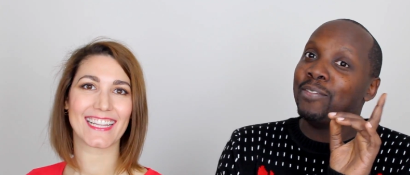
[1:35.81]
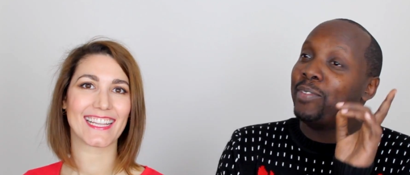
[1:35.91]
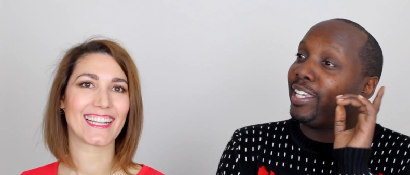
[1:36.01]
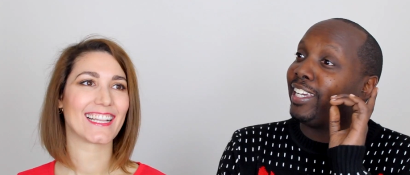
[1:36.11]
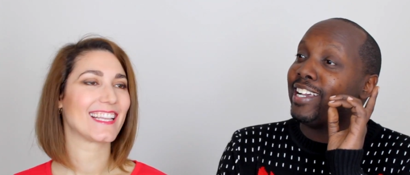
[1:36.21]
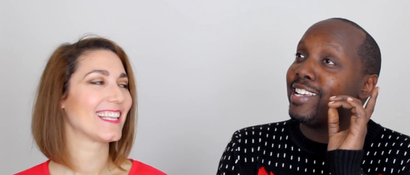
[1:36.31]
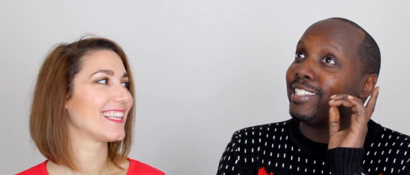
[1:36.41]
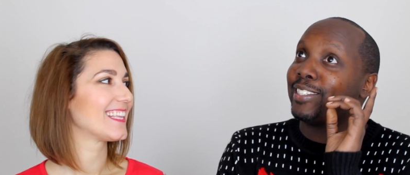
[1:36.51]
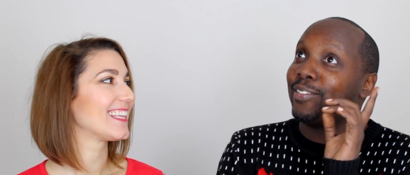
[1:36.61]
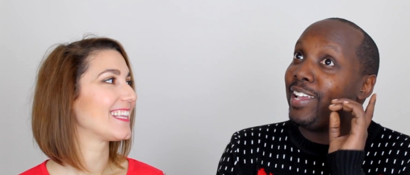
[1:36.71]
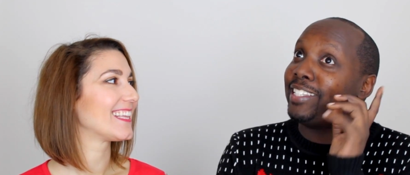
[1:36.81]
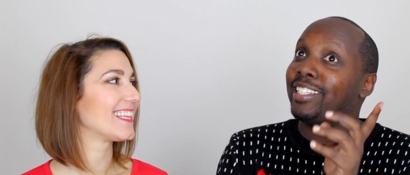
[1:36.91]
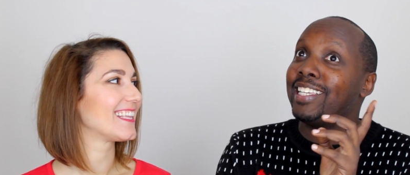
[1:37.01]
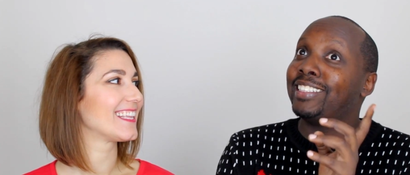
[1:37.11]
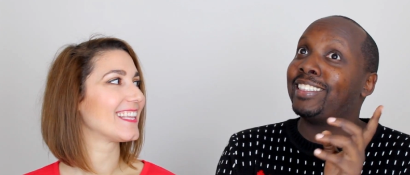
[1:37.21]
Speaker 1: Because The
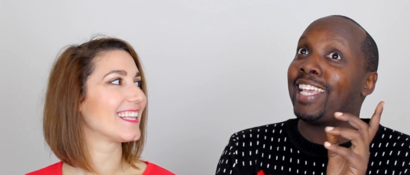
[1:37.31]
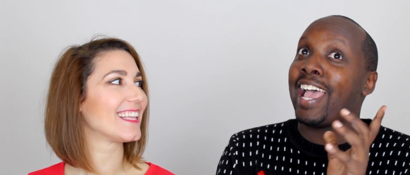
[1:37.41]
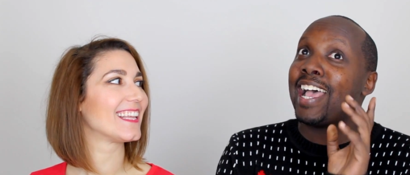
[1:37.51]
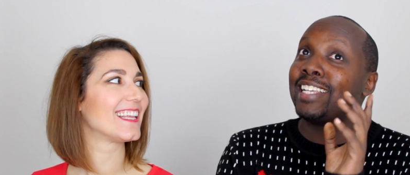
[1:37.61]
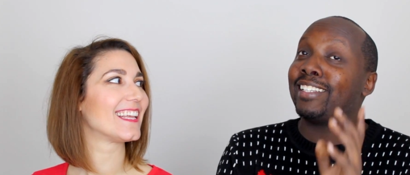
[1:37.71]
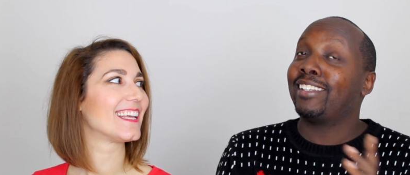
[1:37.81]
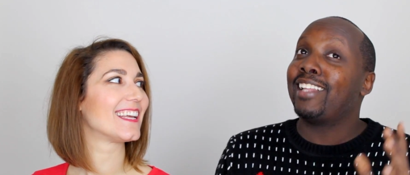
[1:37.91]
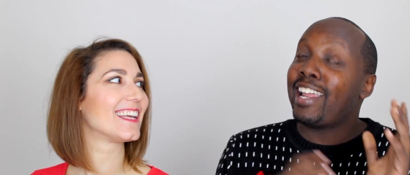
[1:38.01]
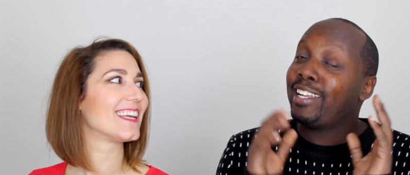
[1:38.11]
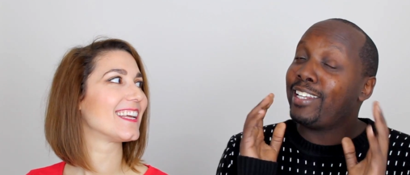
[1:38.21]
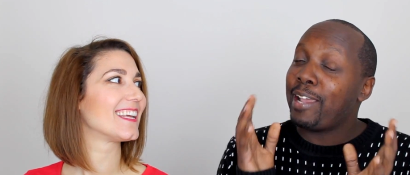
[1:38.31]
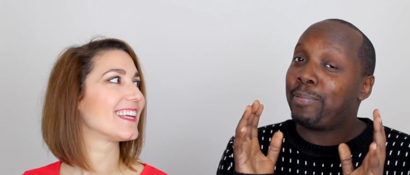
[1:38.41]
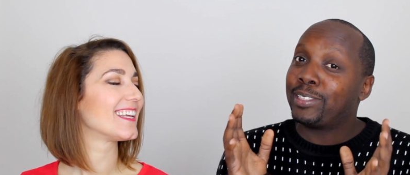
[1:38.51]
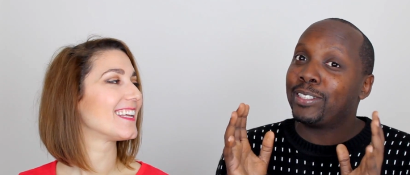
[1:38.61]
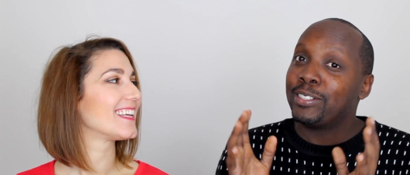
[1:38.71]
Mentalist has a lot of good
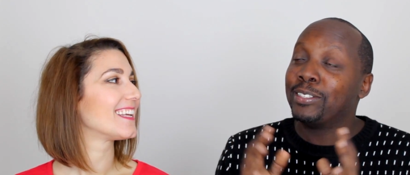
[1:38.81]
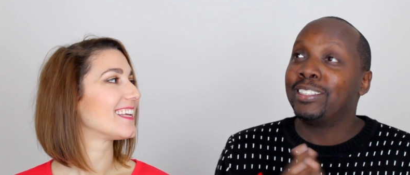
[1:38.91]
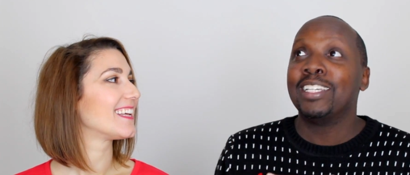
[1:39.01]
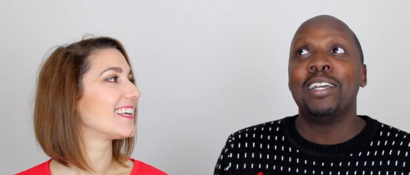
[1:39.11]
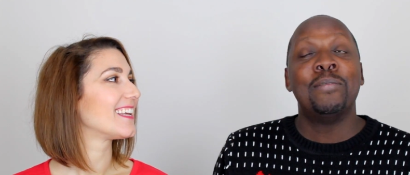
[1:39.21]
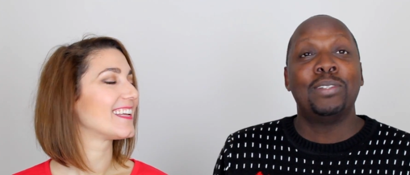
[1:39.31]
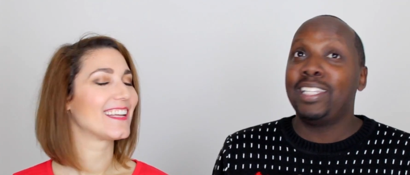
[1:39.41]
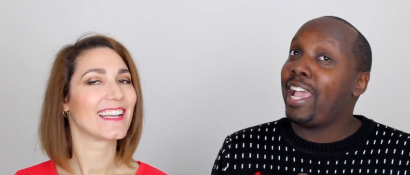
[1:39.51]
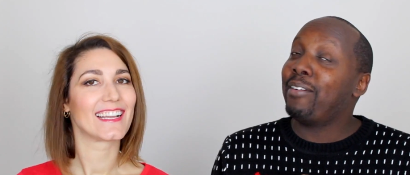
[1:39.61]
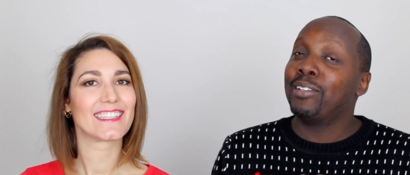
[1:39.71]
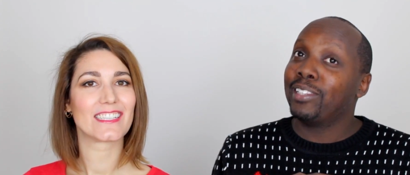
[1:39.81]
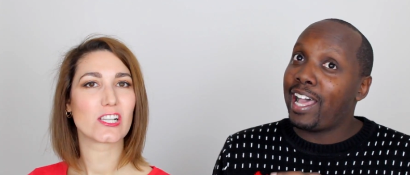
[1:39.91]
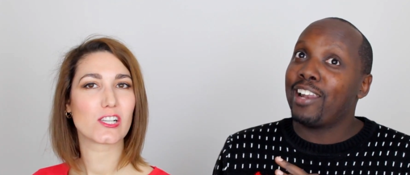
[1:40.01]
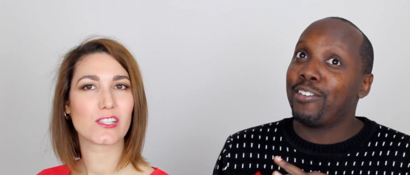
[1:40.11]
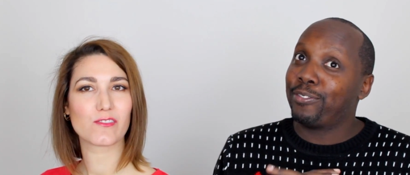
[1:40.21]
episodes, but they have a
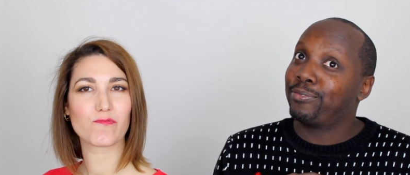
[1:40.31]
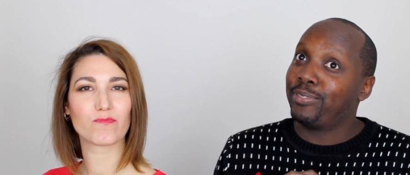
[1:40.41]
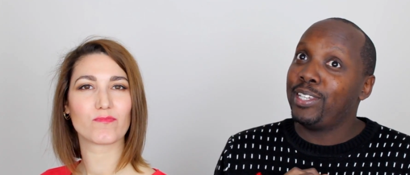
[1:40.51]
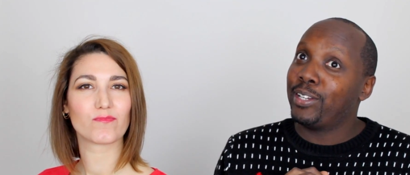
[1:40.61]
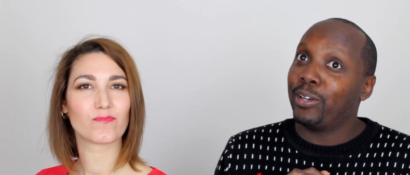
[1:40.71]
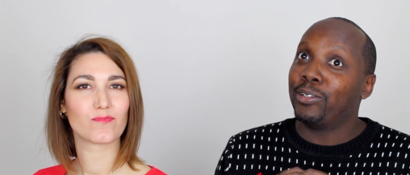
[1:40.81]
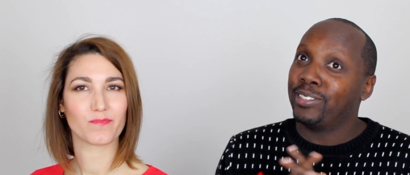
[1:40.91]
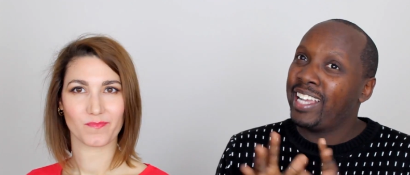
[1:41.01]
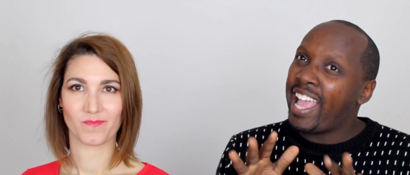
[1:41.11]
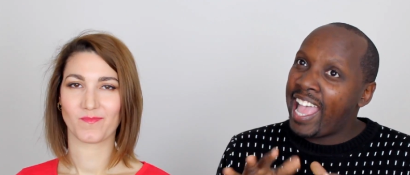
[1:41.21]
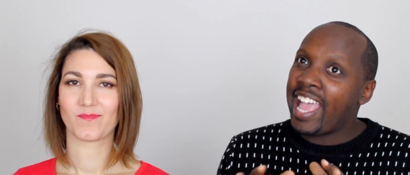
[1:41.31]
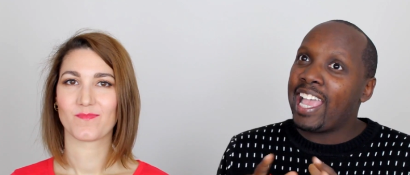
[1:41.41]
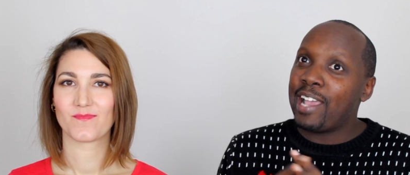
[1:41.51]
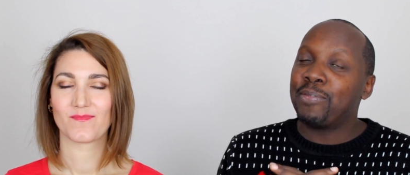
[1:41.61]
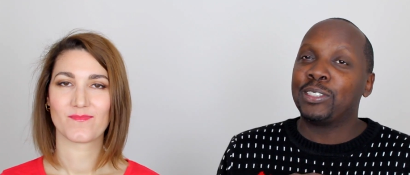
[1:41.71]
lot of, you know,
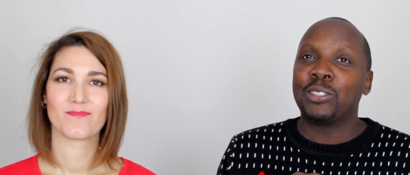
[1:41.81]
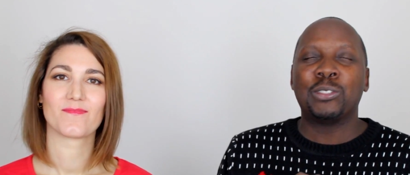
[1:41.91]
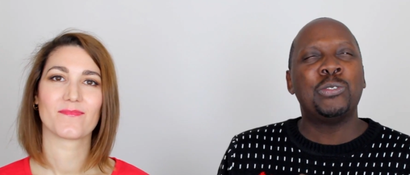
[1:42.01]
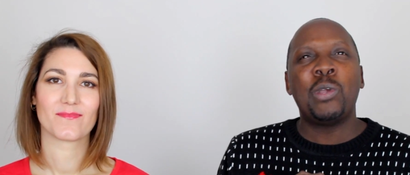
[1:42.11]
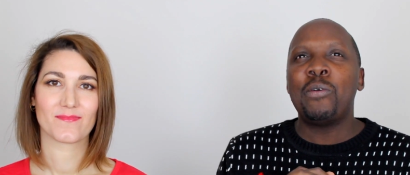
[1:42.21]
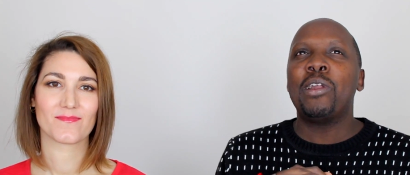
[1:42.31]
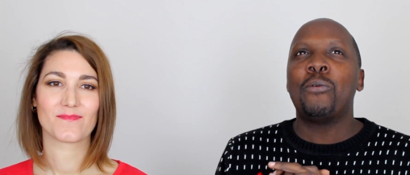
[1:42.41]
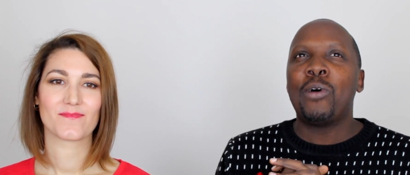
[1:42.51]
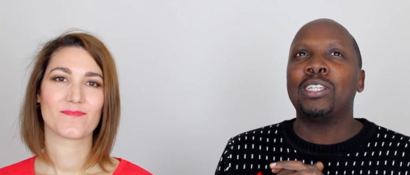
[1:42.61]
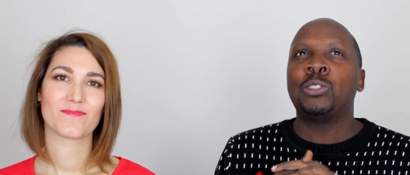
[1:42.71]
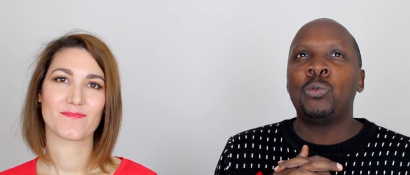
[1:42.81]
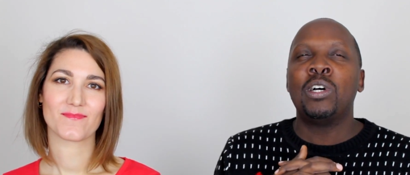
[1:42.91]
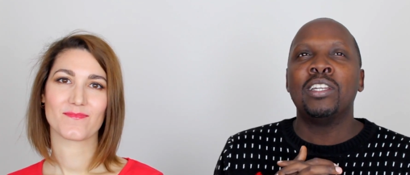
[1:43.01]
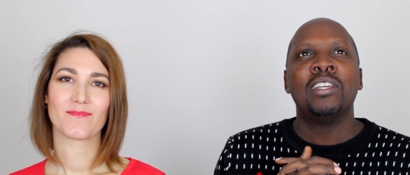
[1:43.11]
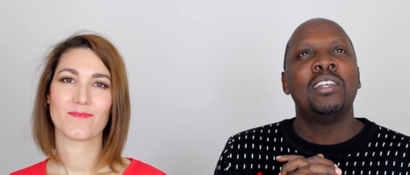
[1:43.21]
eh episodes. So do I wanna watch
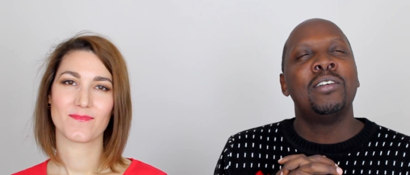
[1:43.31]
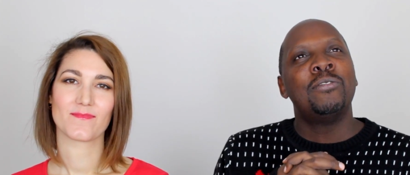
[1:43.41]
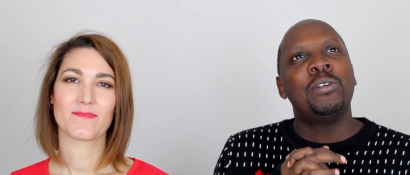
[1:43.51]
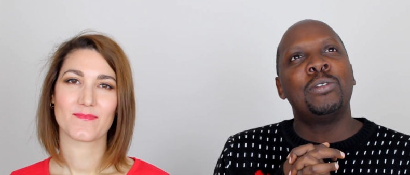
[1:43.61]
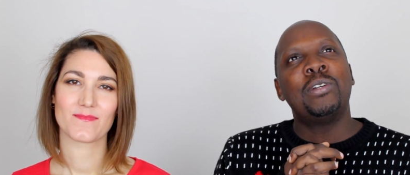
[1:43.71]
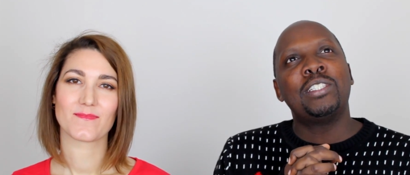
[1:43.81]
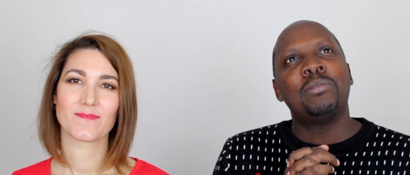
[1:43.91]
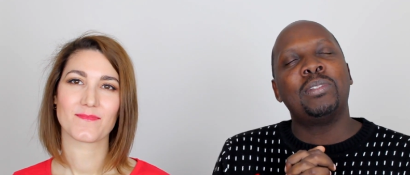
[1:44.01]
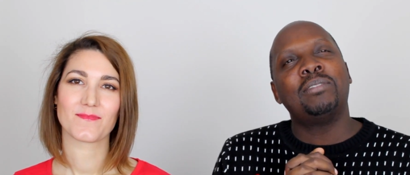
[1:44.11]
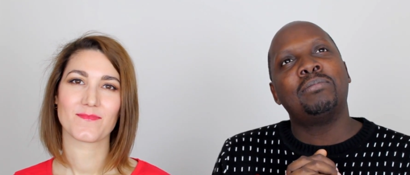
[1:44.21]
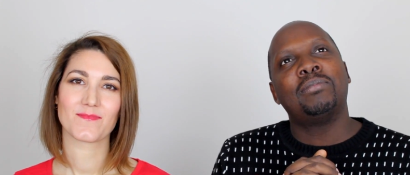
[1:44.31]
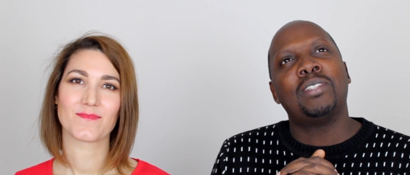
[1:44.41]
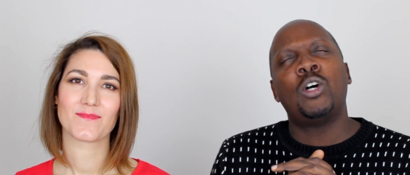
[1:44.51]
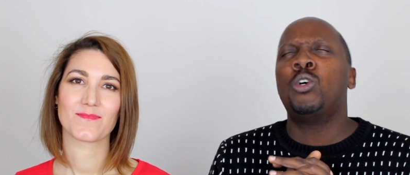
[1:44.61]
one for the rest of, um,